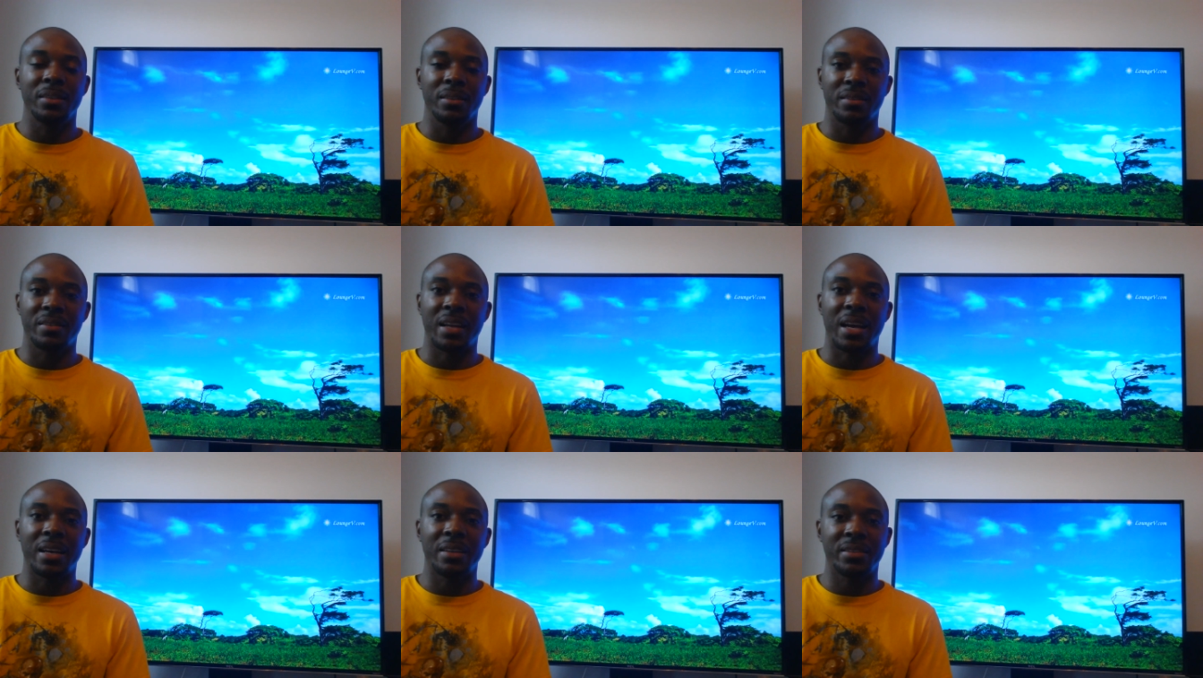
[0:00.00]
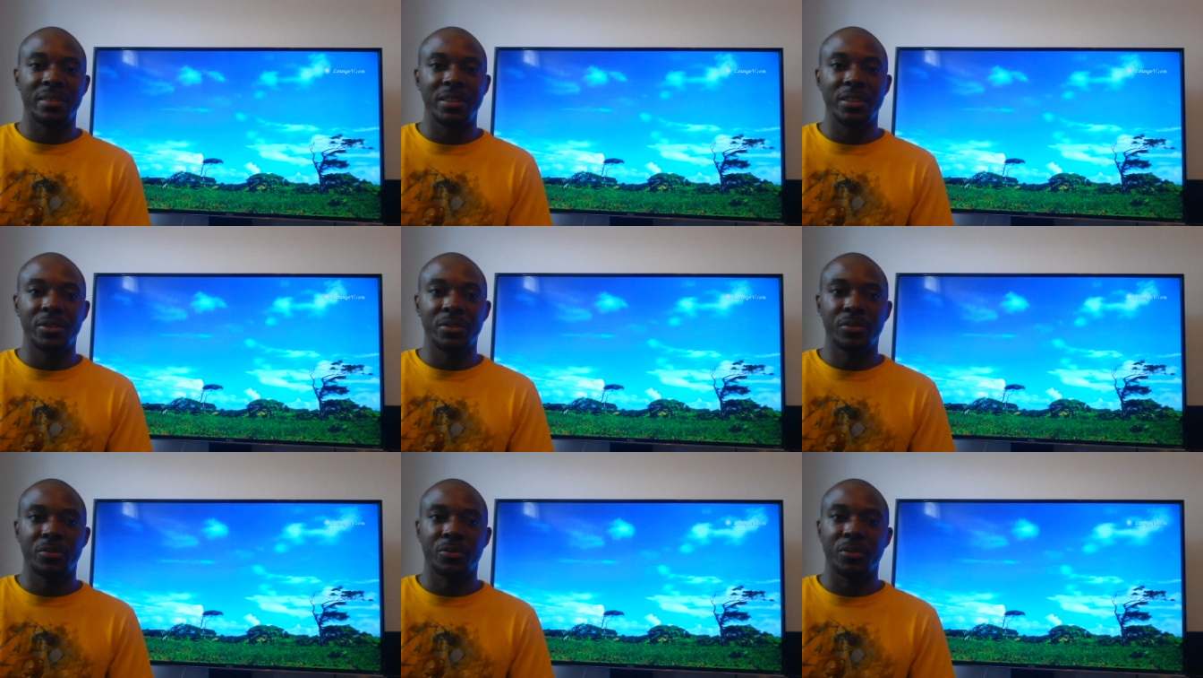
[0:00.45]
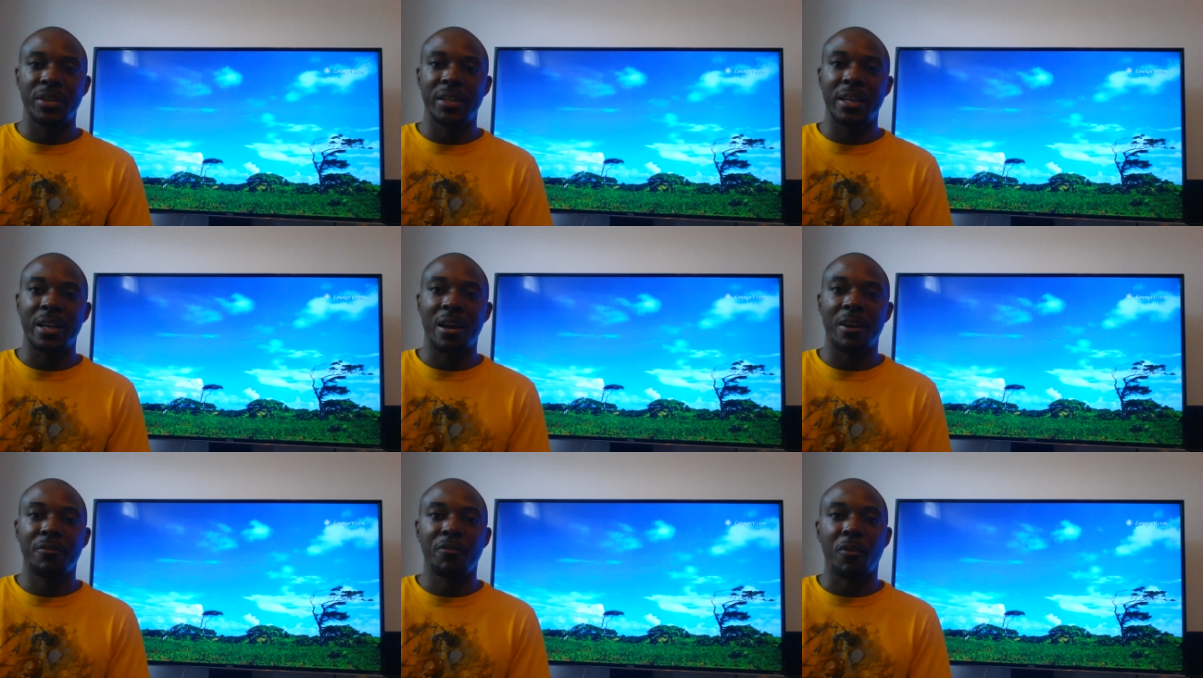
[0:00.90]
the size of your
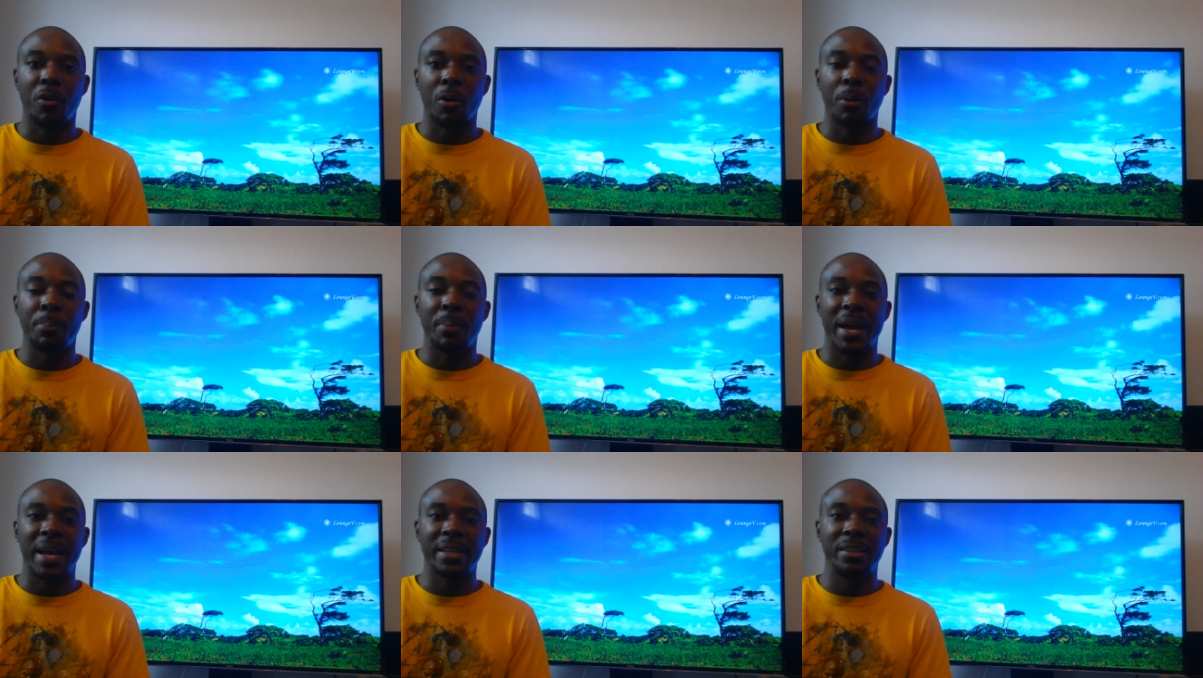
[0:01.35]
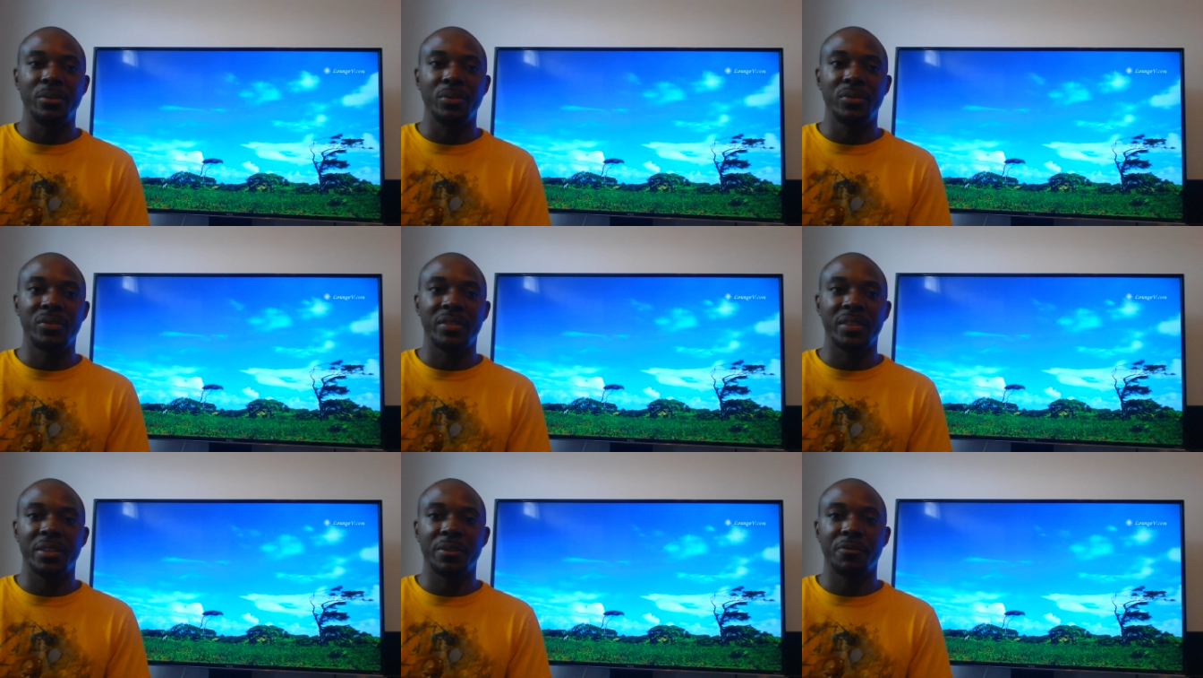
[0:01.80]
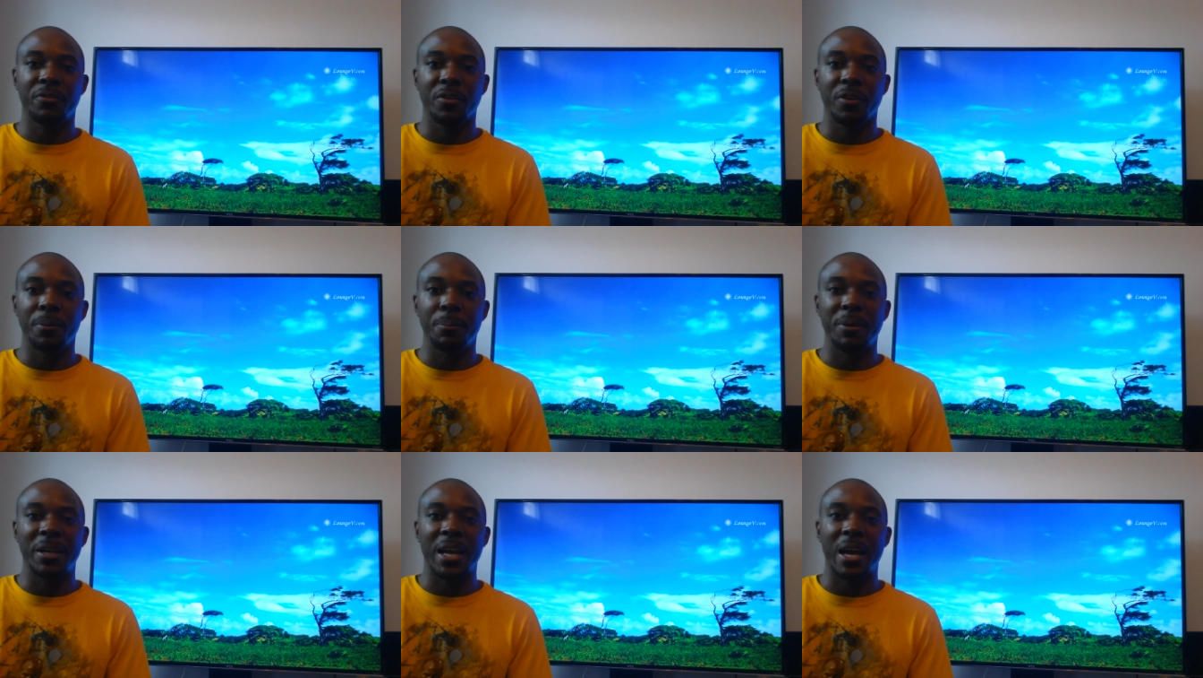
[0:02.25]
screen, how far back you sit
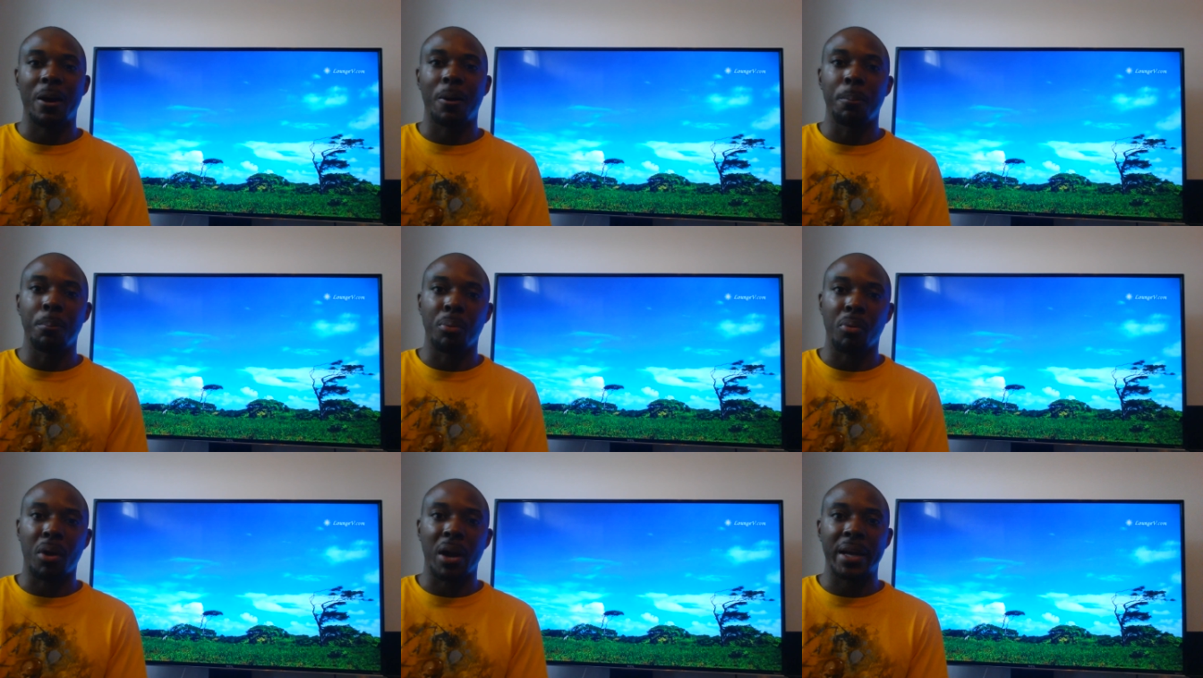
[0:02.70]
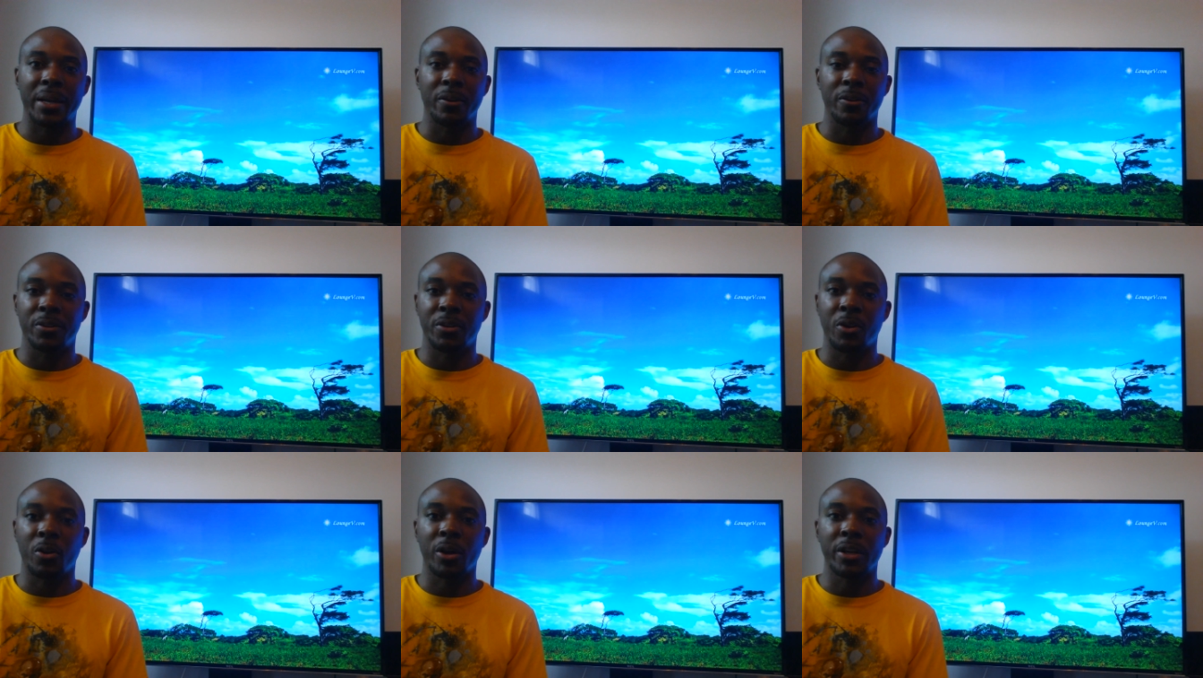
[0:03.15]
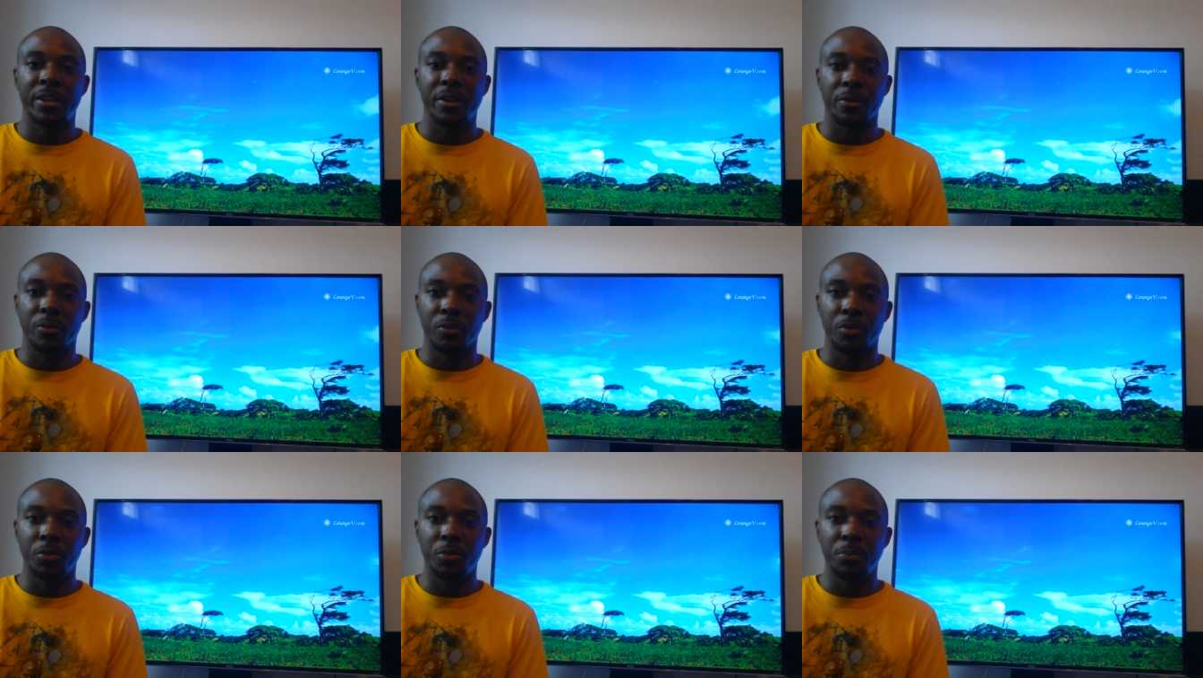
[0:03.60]
from it, how bright or dark
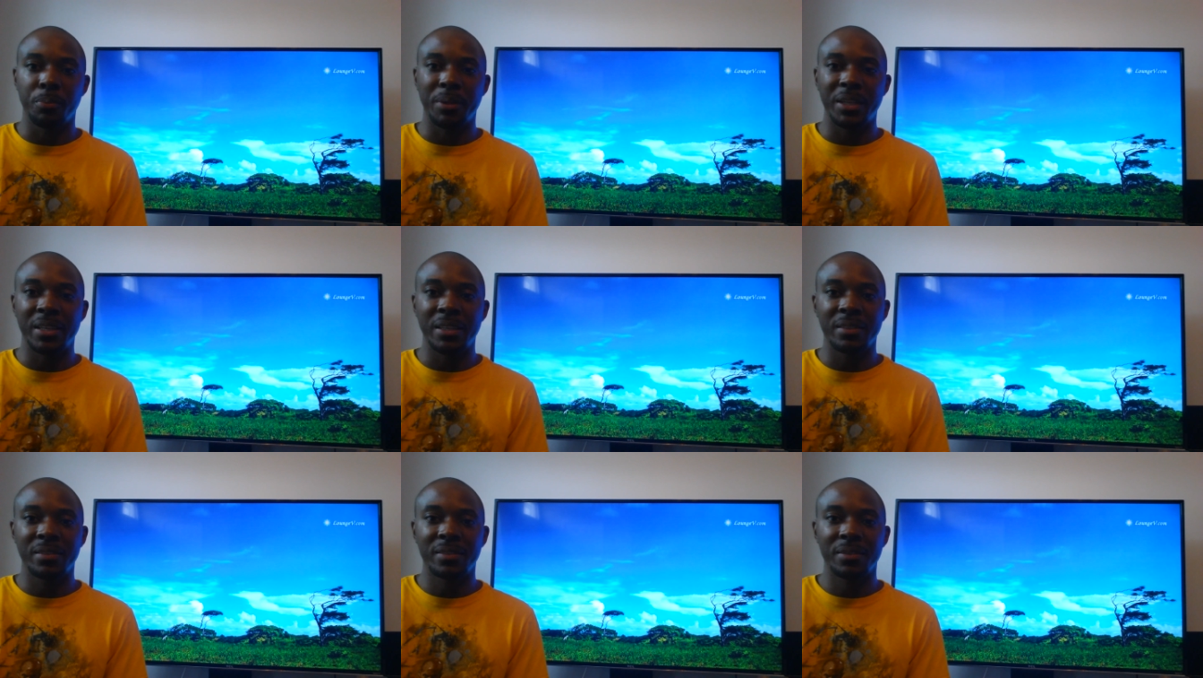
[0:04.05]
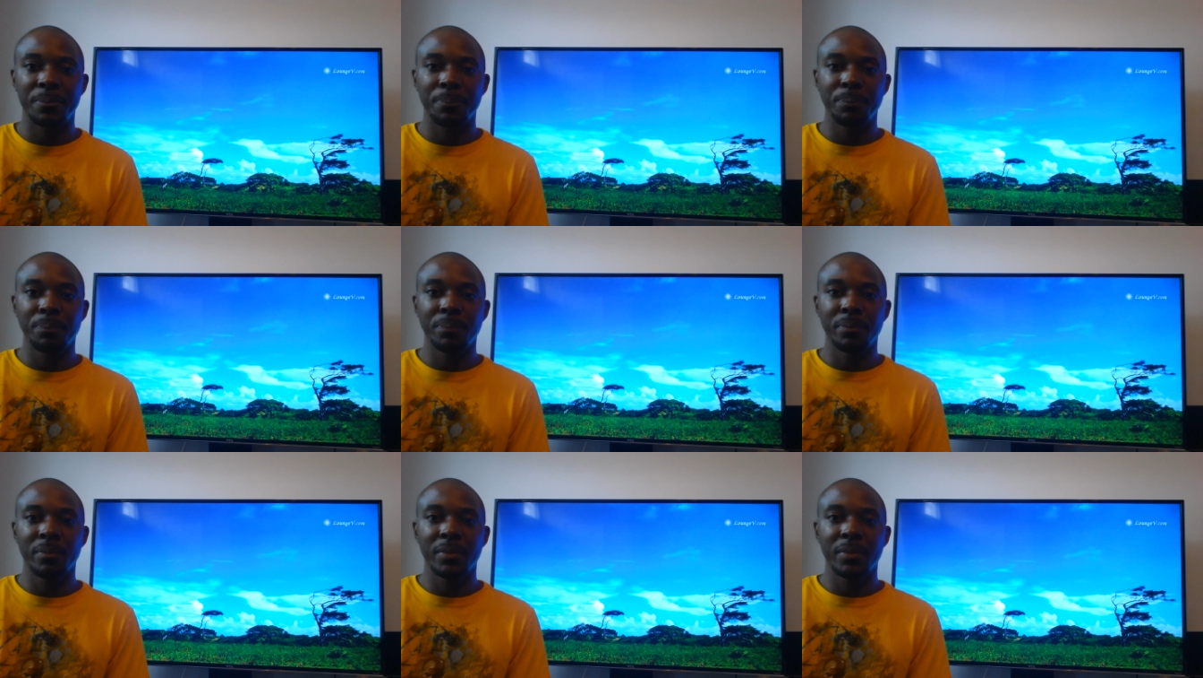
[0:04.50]
your room is.